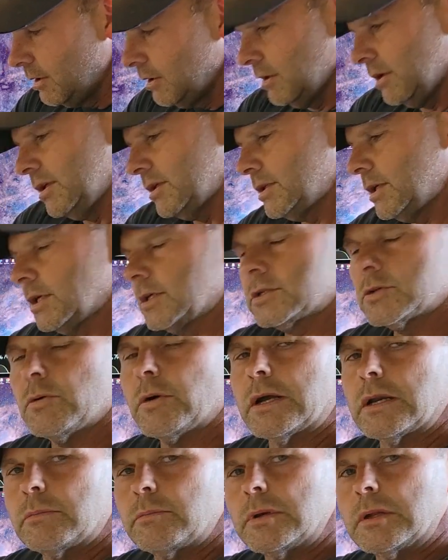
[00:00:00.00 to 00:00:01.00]
It takes
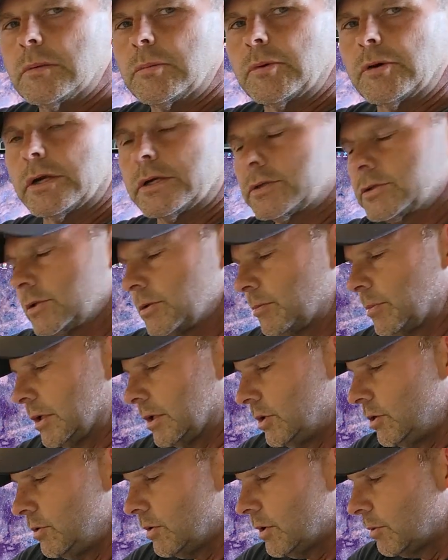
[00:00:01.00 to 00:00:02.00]
quite a bit of pressure,
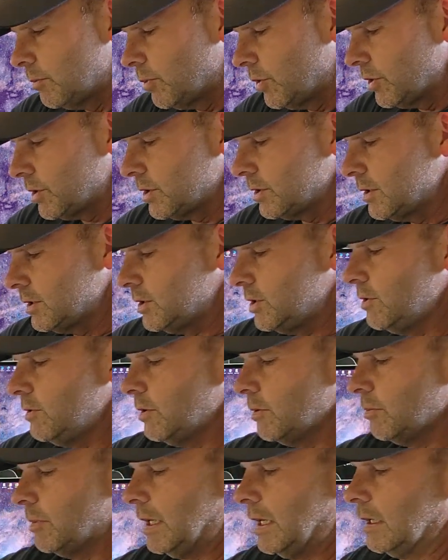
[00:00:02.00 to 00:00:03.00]
but you can push this
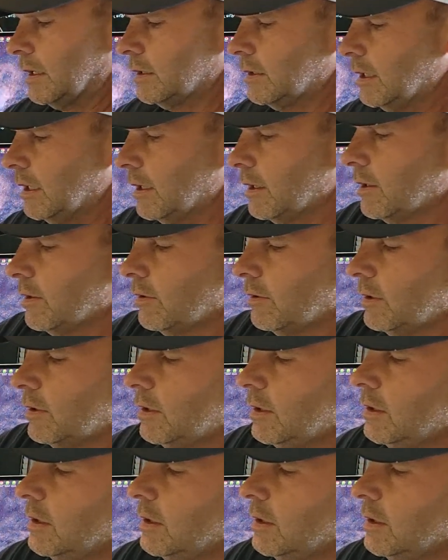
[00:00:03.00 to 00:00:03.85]
unit back down